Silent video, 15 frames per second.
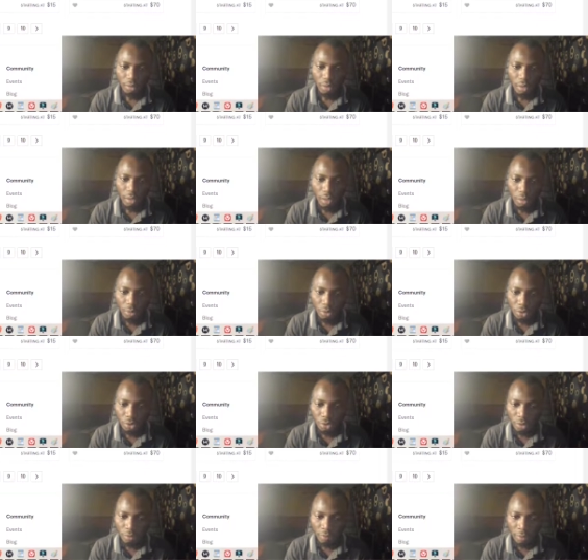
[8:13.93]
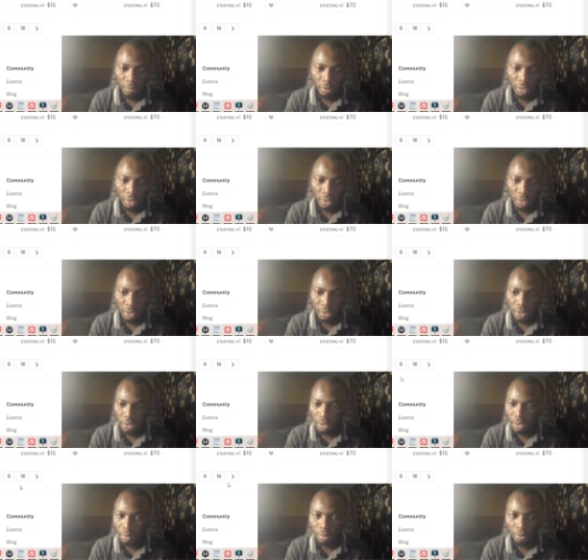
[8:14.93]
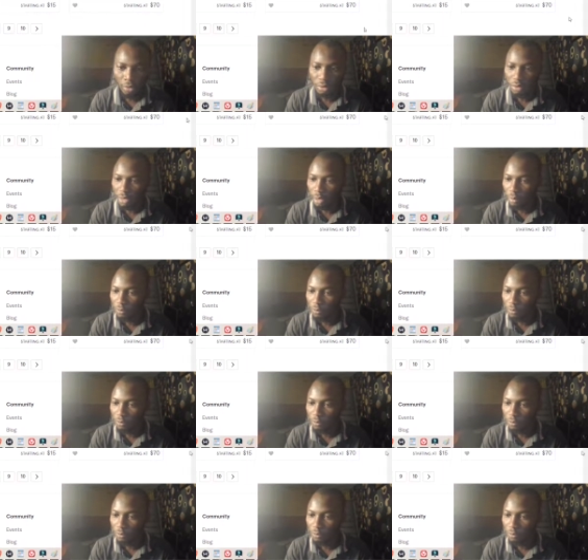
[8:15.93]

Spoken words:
I'm not sure if I'm ranking here, but let me